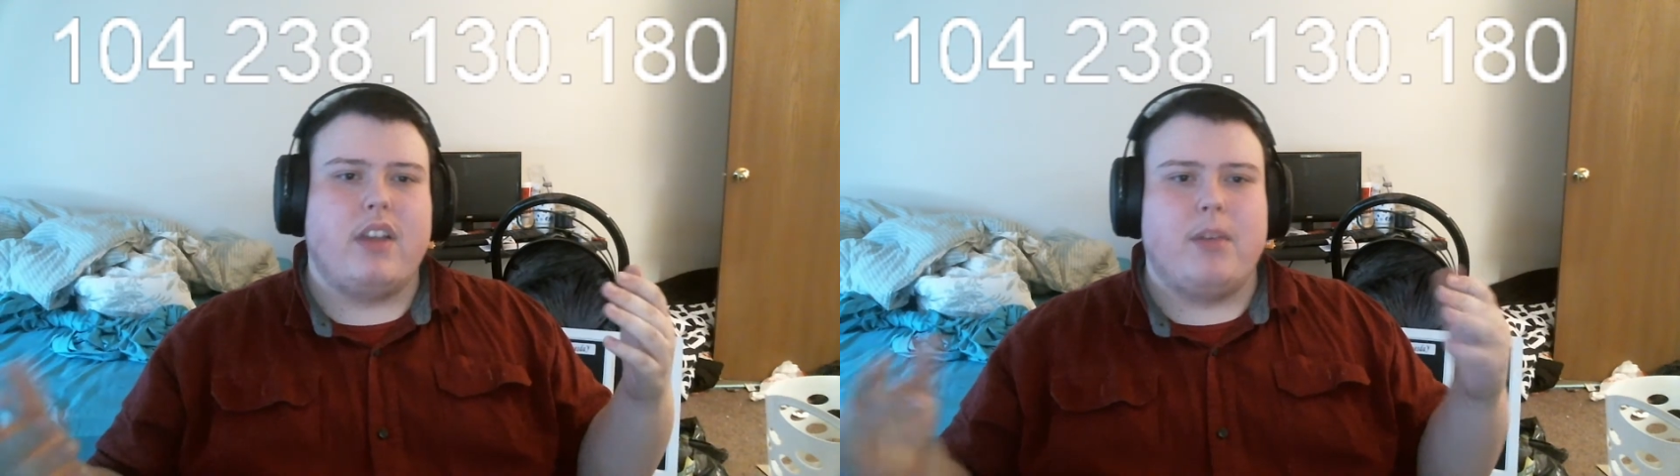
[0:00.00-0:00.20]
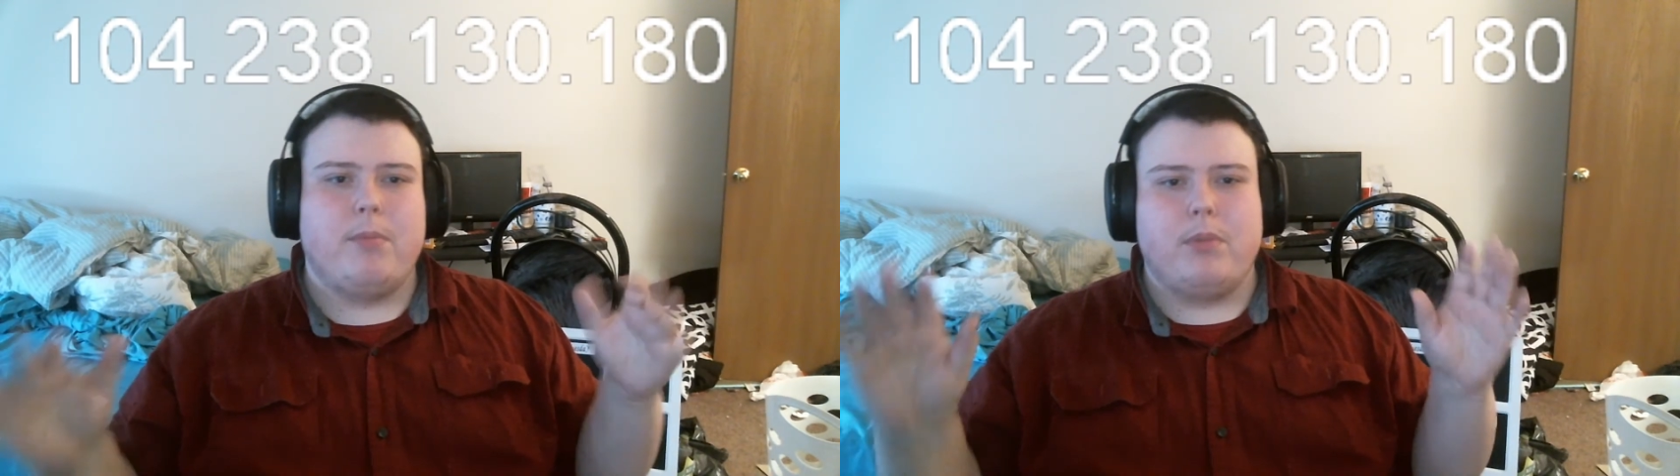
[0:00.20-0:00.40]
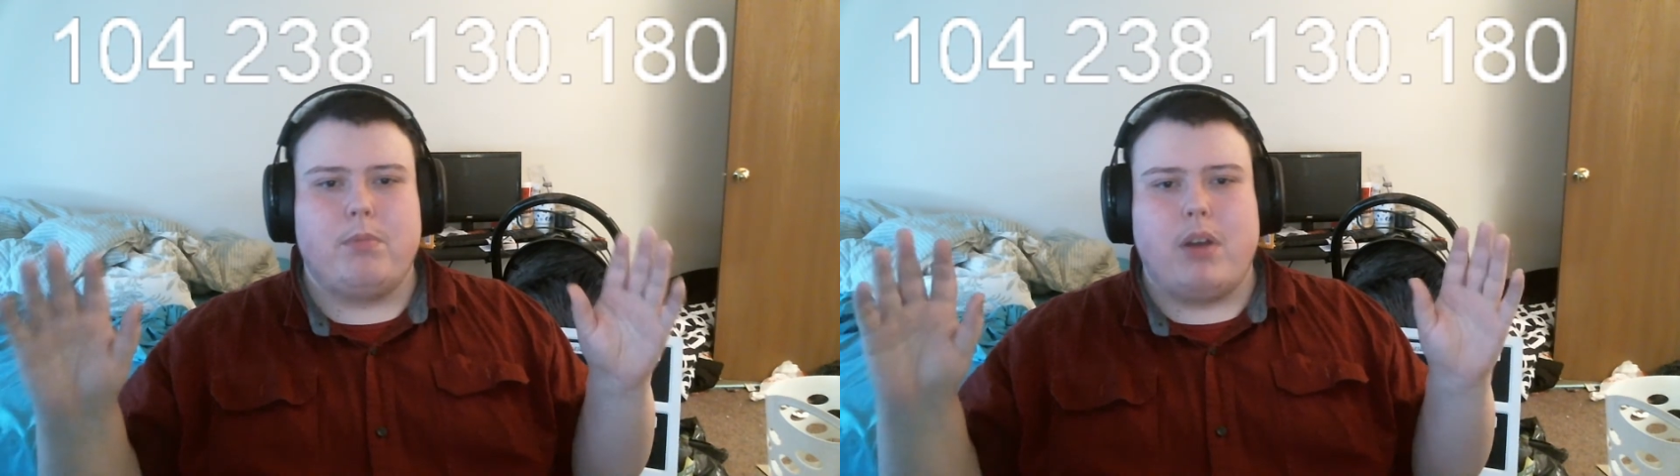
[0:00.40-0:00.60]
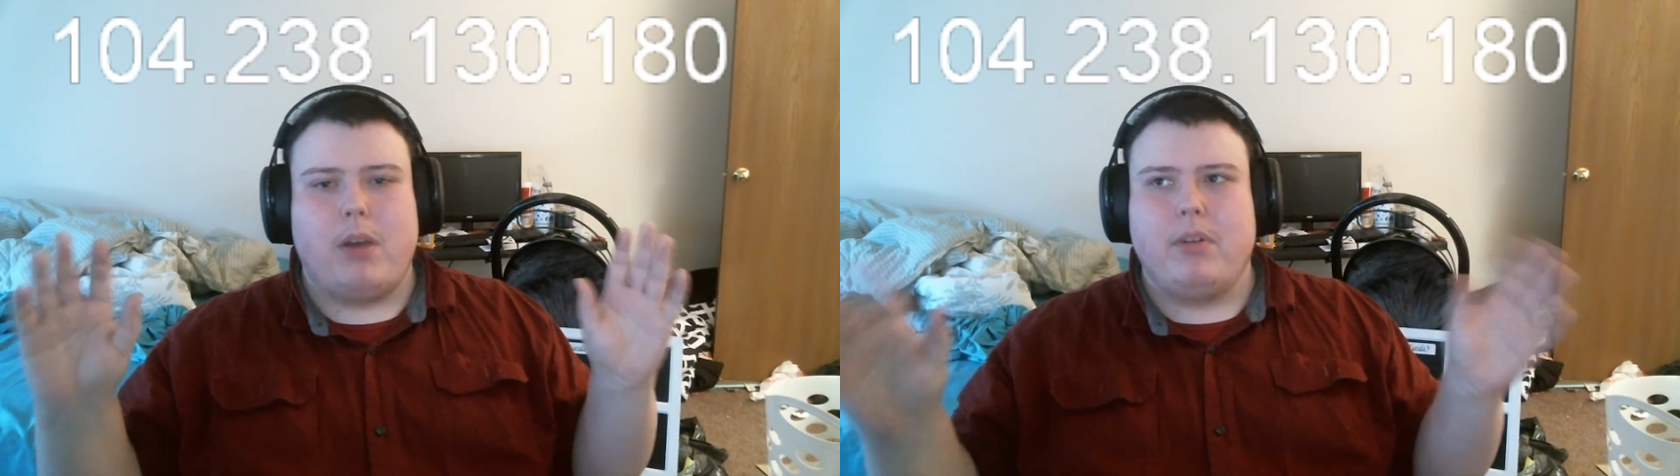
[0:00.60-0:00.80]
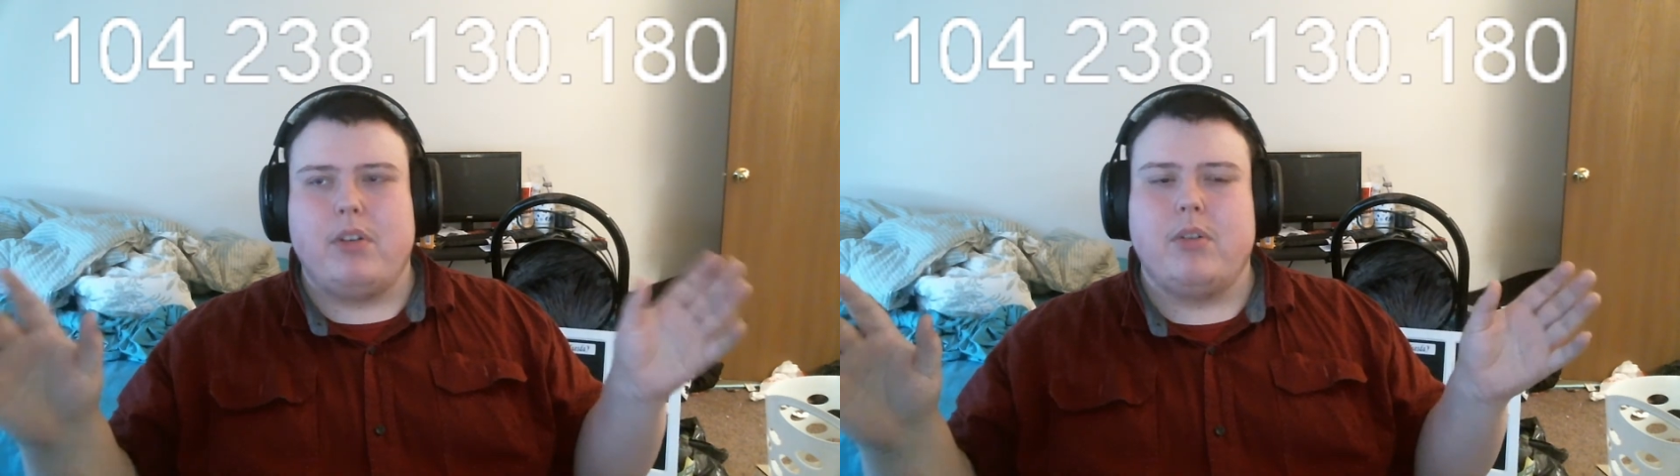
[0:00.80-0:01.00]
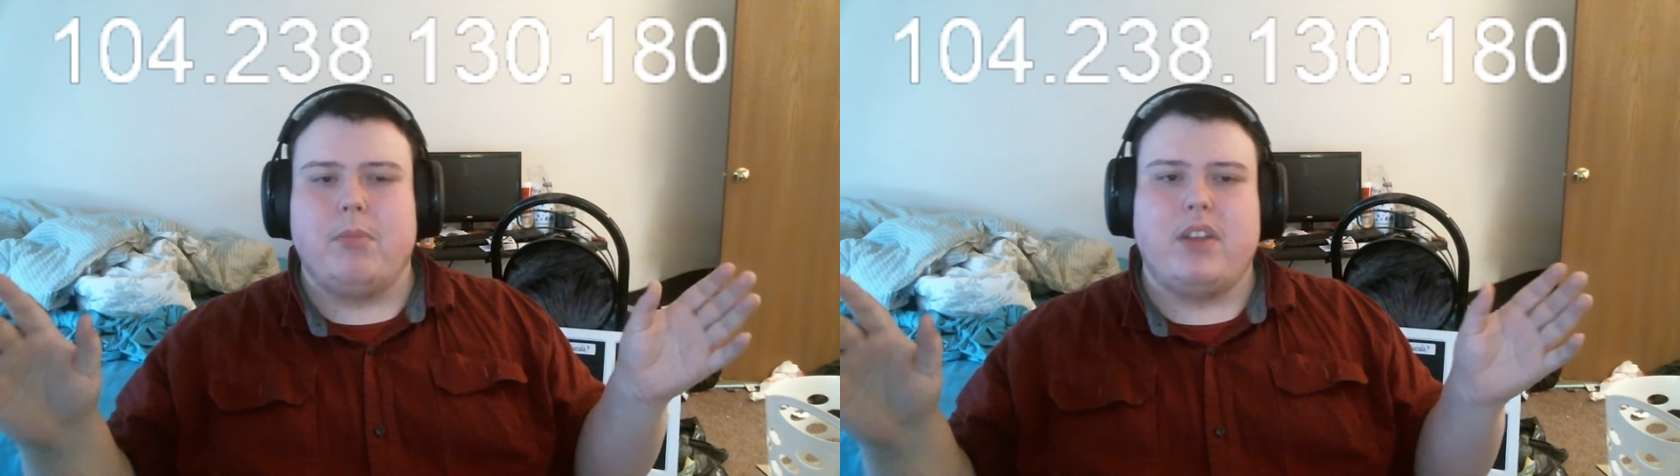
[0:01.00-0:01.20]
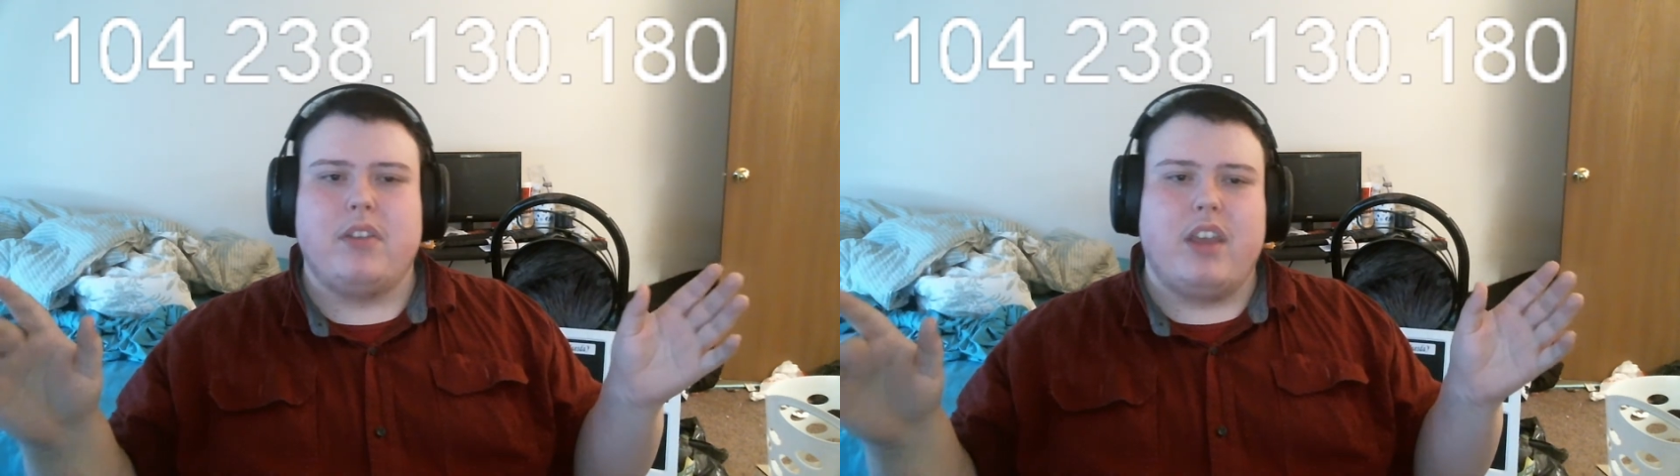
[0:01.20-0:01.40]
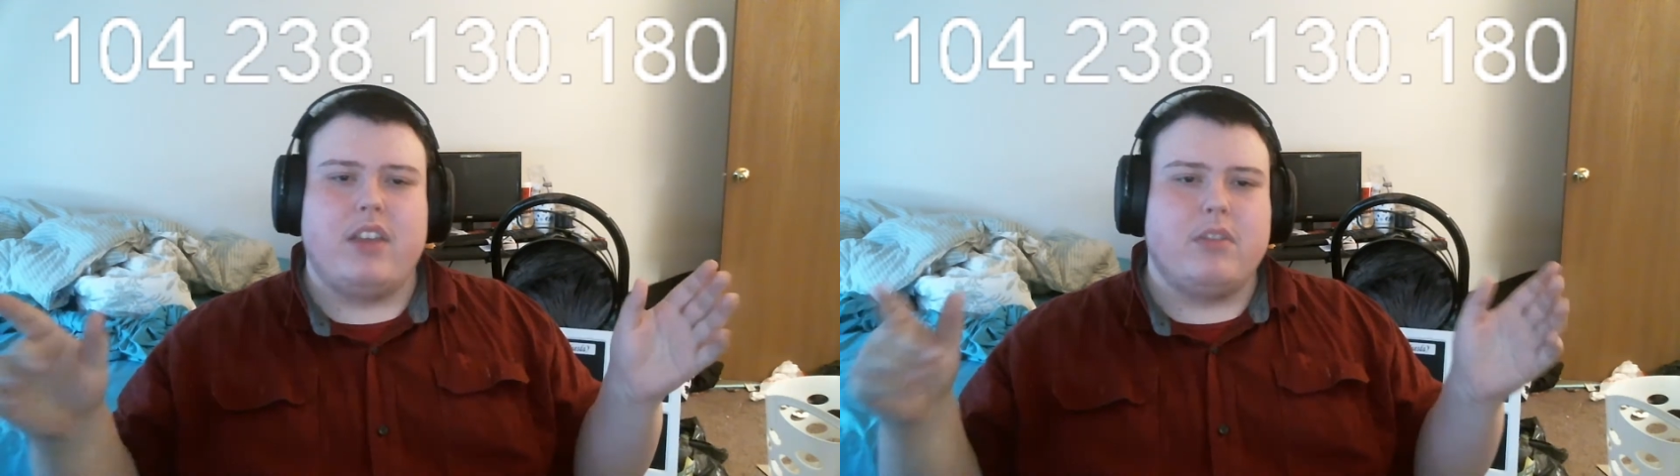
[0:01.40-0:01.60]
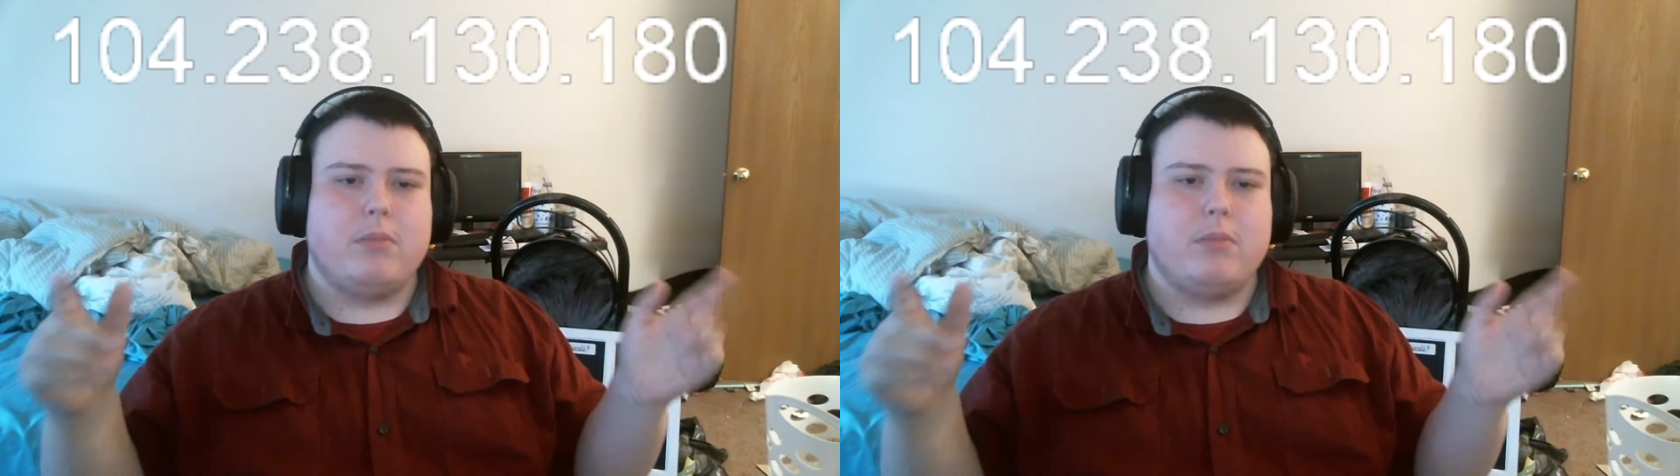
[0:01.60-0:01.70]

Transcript: I'm probably going to make like some